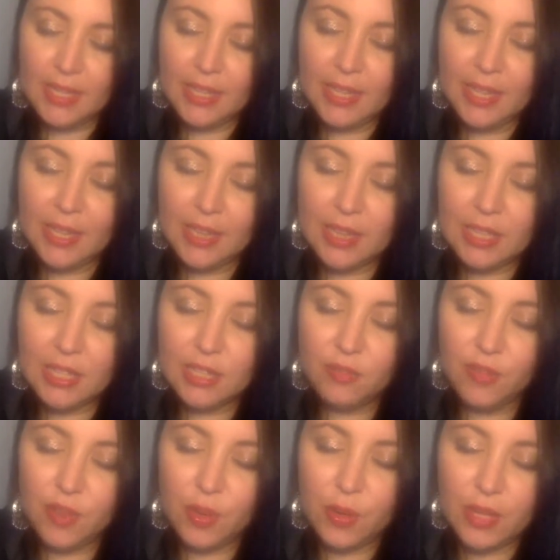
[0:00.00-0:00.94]
less
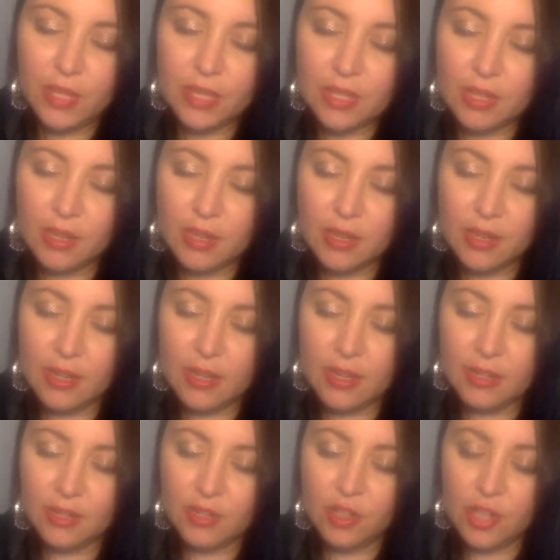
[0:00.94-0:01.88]
focus
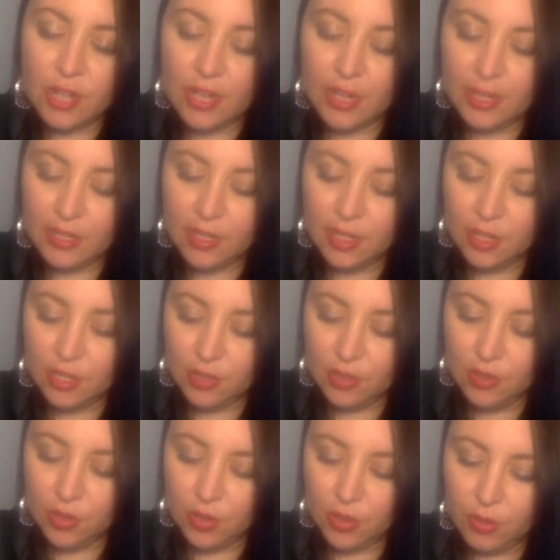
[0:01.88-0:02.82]
on trying to
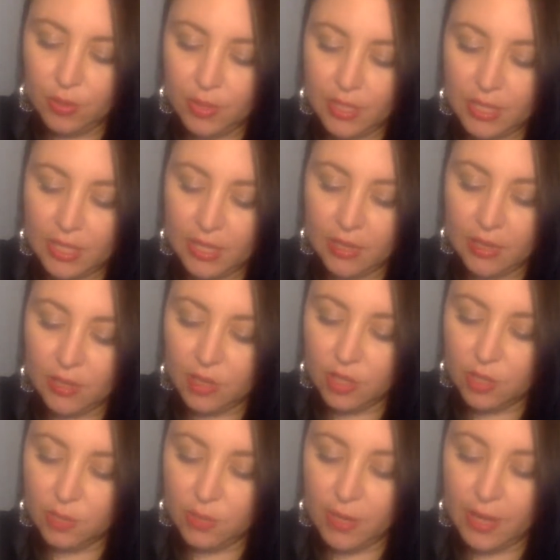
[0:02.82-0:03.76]
do a particular
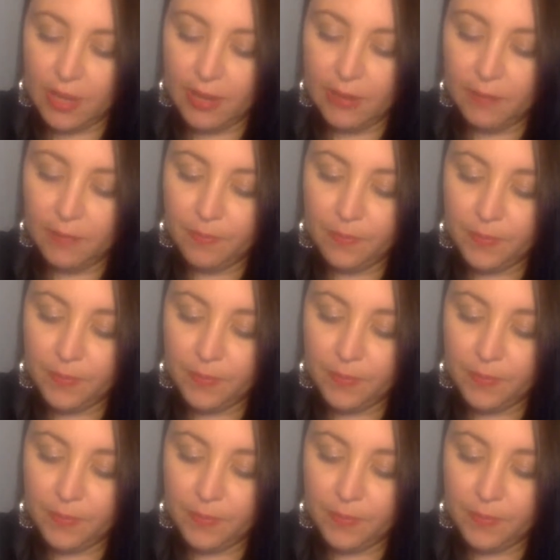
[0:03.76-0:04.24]
spread.